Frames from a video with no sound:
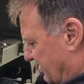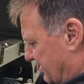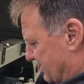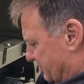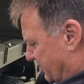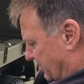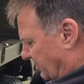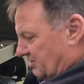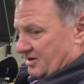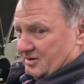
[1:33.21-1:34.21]
That's what it
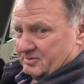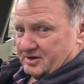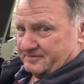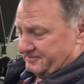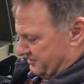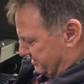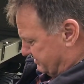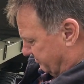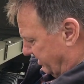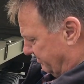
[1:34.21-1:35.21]
looked like when I
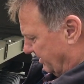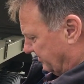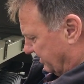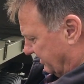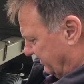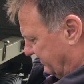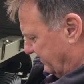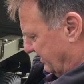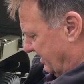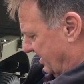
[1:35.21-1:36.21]
first rebuilt it
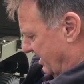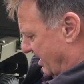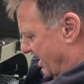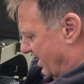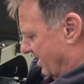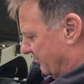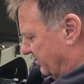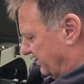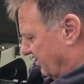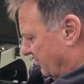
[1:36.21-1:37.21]

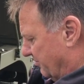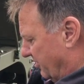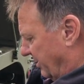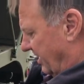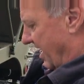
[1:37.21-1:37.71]
with the old body.